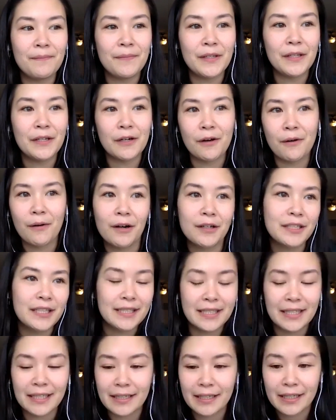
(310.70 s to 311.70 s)
you know,
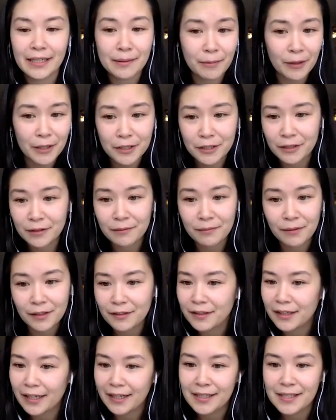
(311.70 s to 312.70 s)
artistic expression,
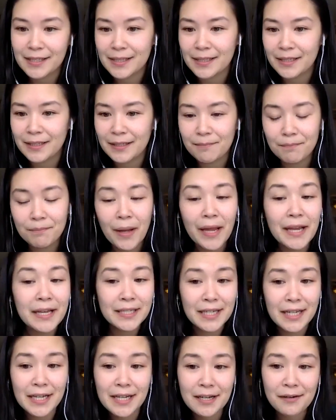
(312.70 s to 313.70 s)
whether that's
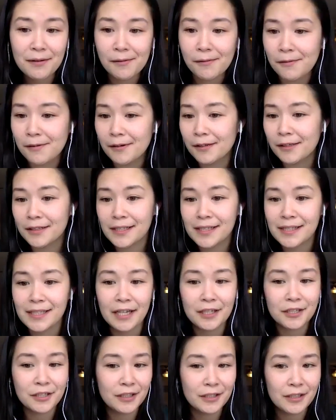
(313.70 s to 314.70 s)
painting or
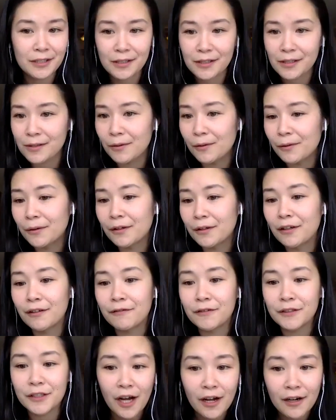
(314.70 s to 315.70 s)
sketches or
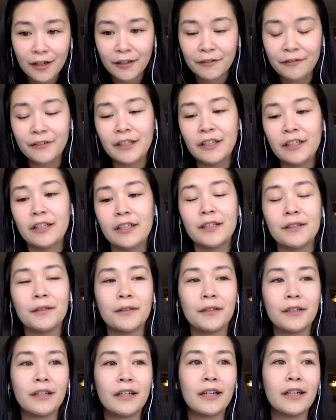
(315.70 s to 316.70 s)
photography,
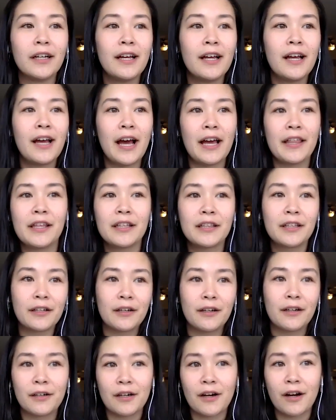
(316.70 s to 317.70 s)
or I think
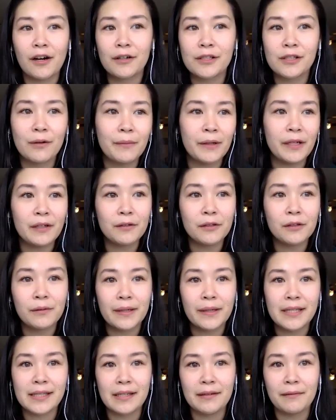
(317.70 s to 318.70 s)
there are so many cool
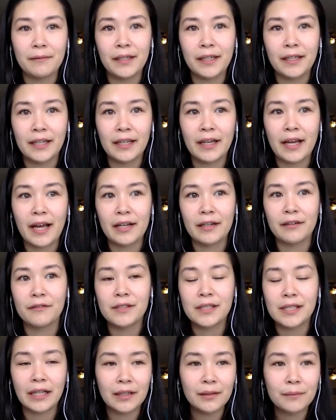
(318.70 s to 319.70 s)
ways that we can kind of
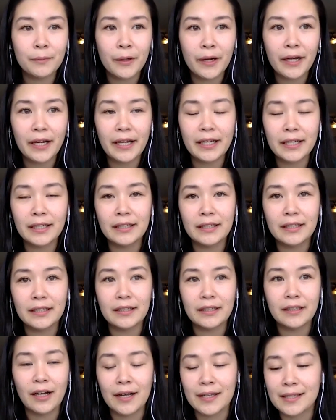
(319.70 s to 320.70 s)
celebrate
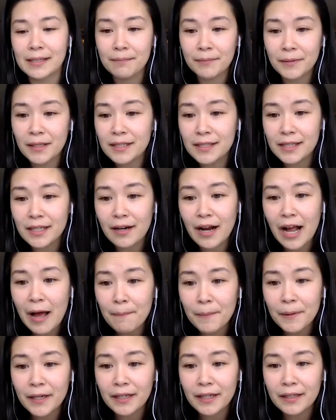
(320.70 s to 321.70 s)
awesome things that are
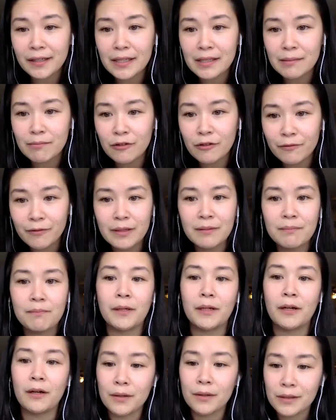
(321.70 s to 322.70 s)
happening in this movement,
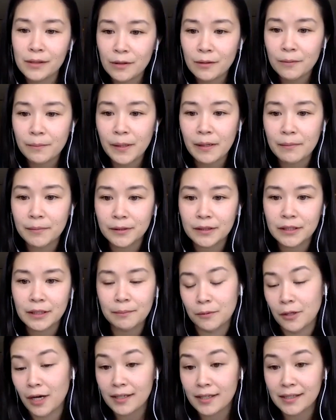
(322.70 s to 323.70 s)
but also be able to
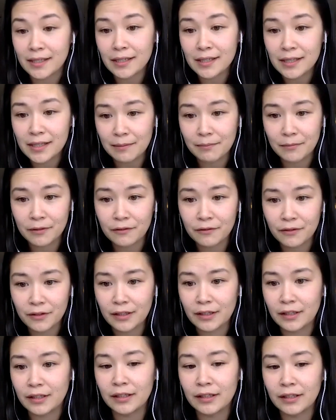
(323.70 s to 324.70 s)
process some of
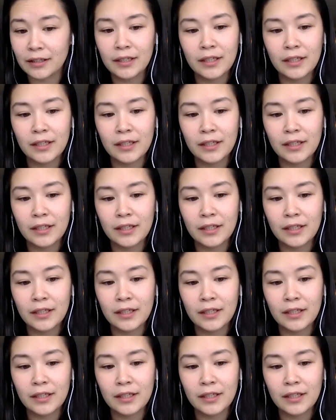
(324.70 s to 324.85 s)
the,